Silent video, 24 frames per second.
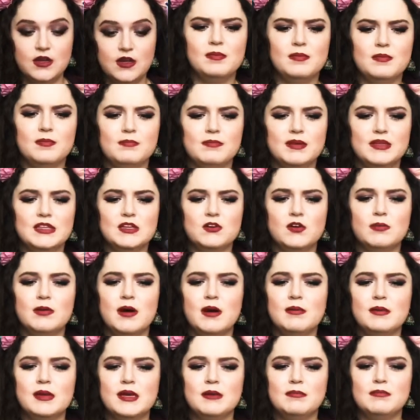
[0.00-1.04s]
But the
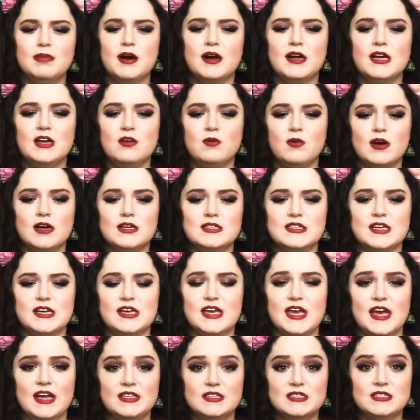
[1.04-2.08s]
Republican Party works
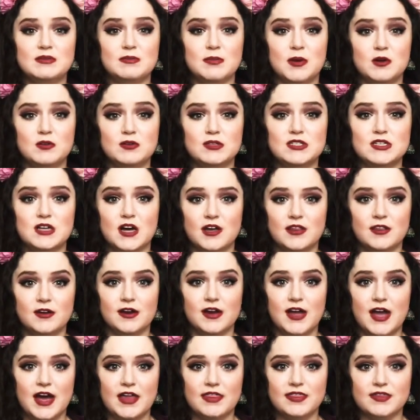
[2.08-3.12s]
against most other
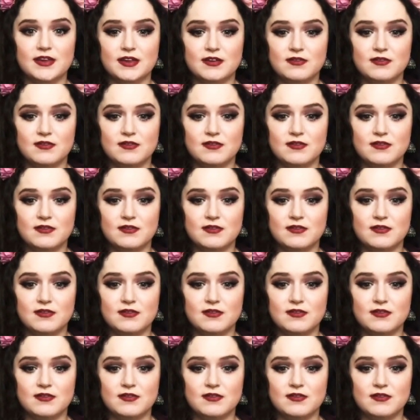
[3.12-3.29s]
Catholic